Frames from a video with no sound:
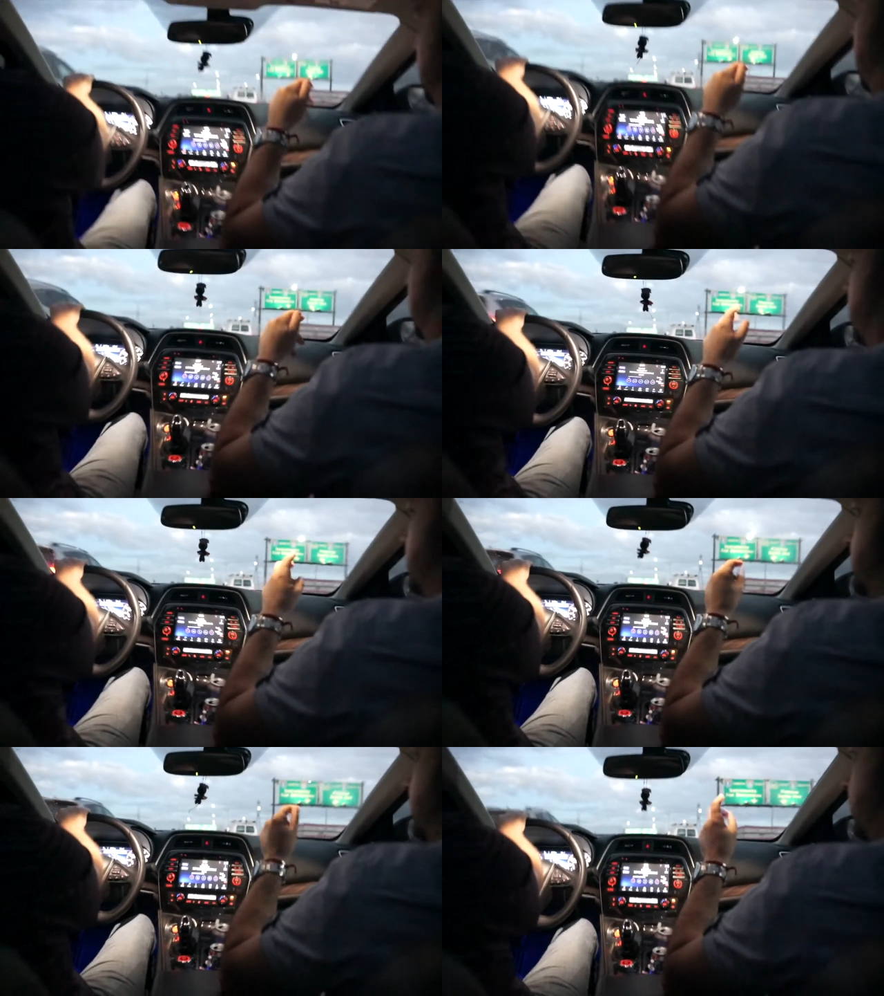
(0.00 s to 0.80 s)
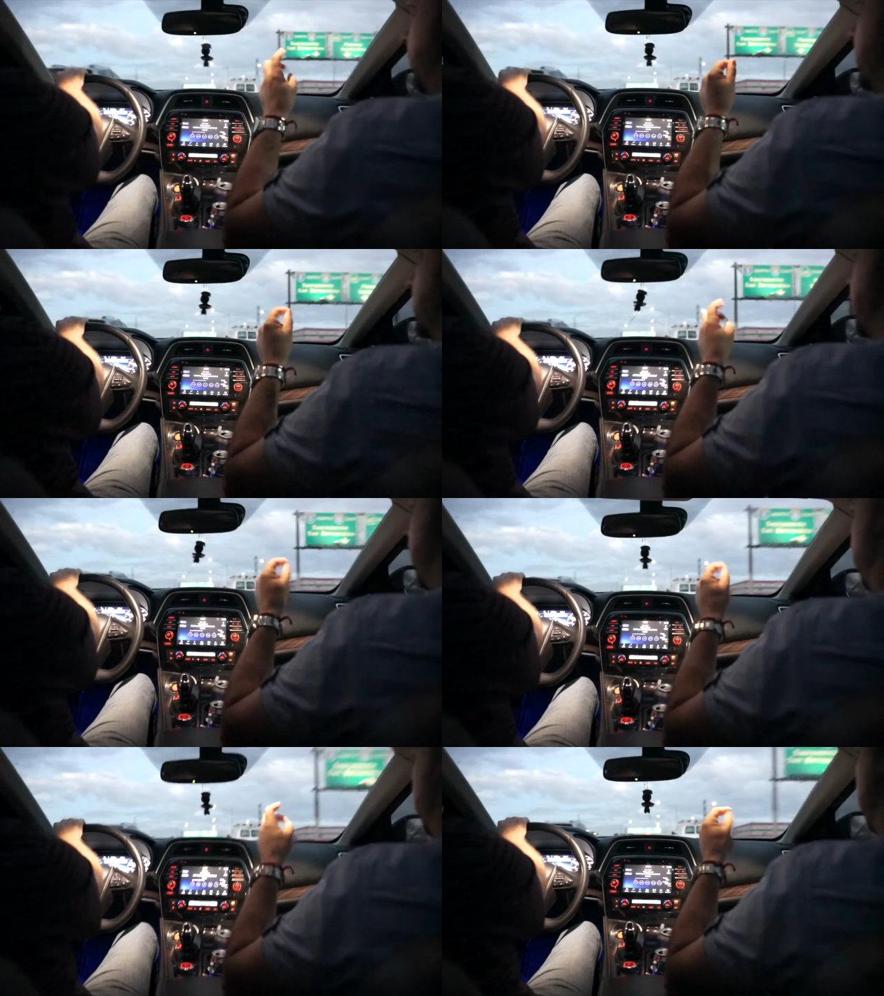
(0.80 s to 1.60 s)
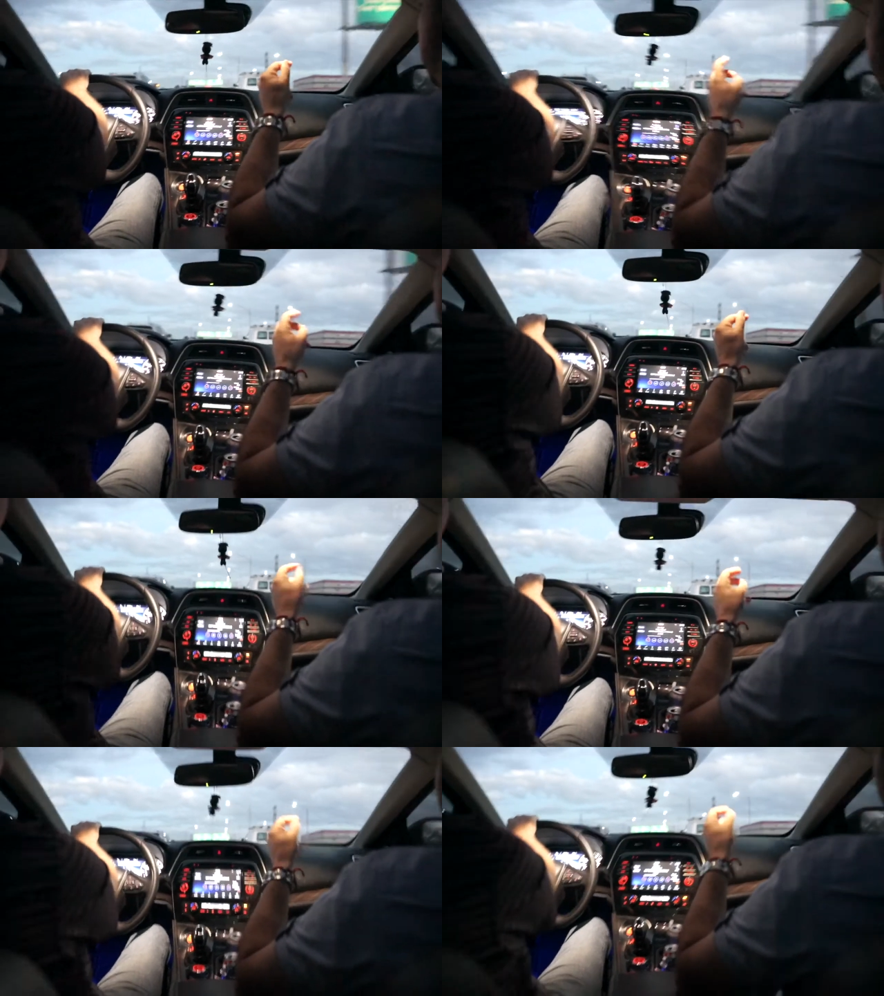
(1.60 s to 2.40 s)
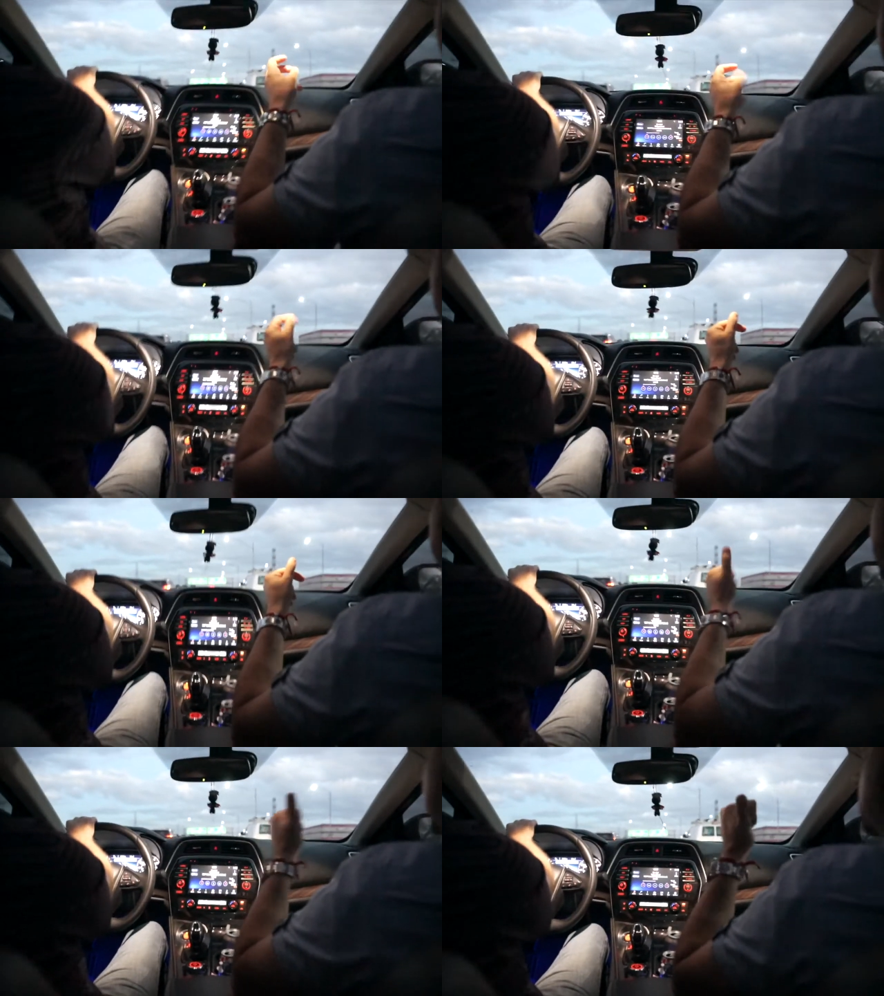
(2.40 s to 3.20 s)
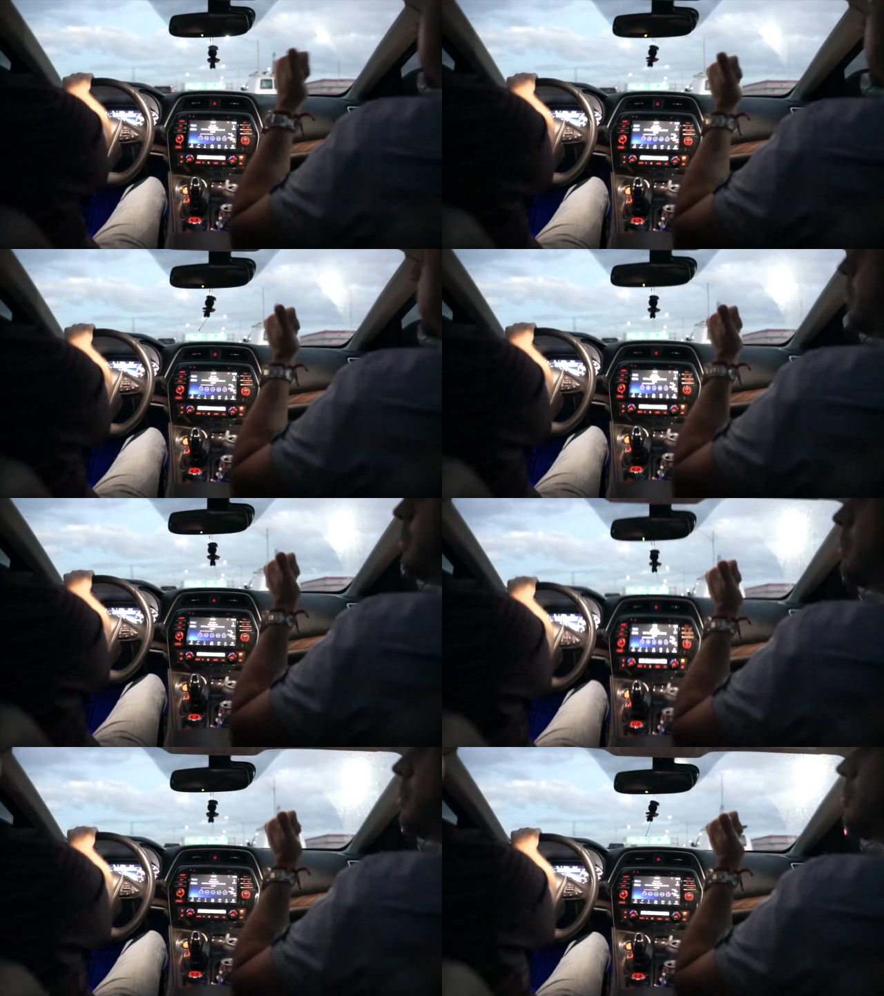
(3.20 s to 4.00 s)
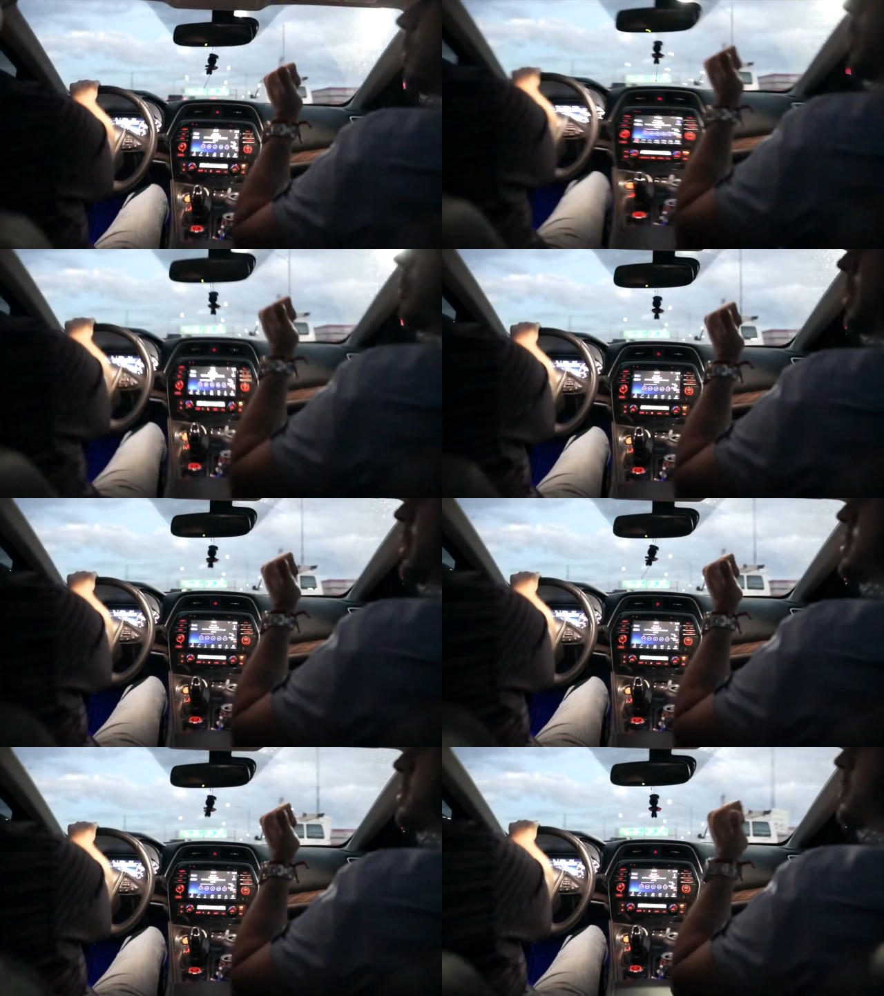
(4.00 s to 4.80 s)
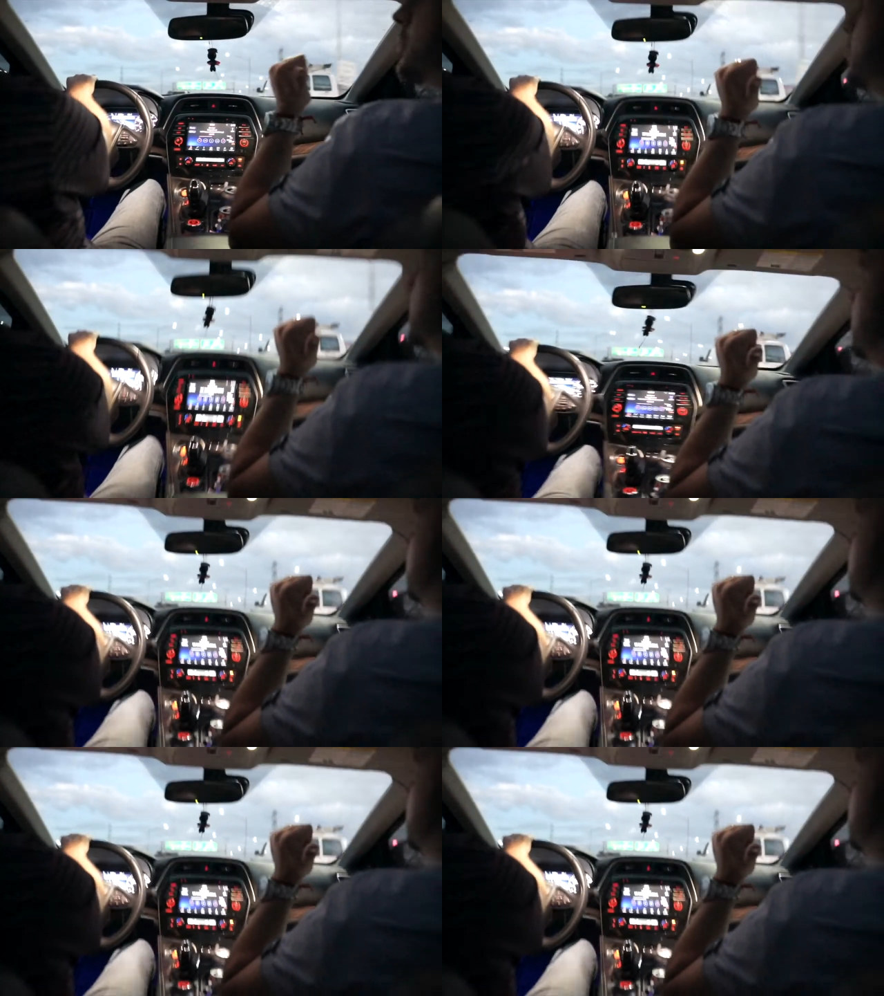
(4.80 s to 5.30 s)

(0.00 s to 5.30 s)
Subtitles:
(no speaker visible)